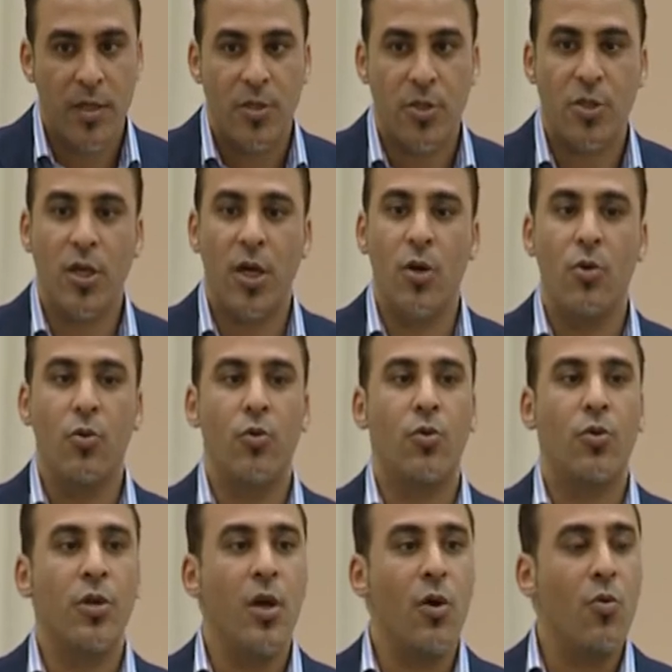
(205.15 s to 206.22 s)
so
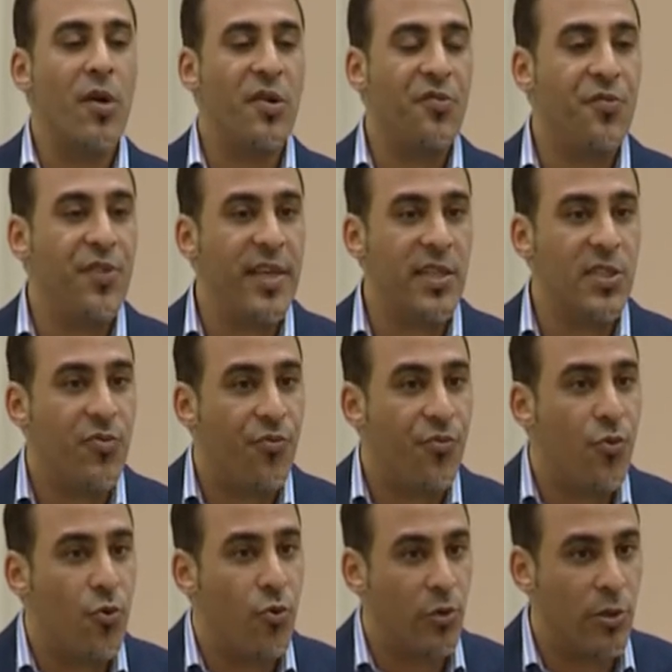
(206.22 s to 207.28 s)
no one feels
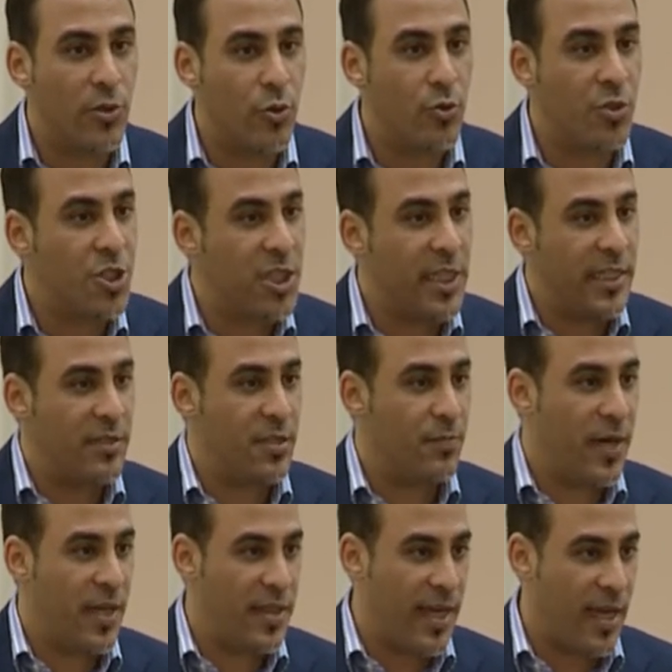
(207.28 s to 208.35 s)
fooled or cheated
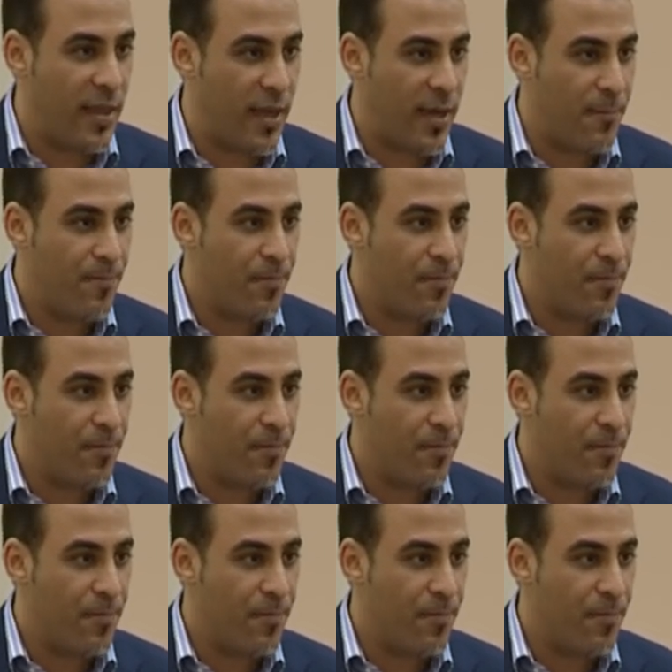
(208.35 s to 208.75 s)
by the other.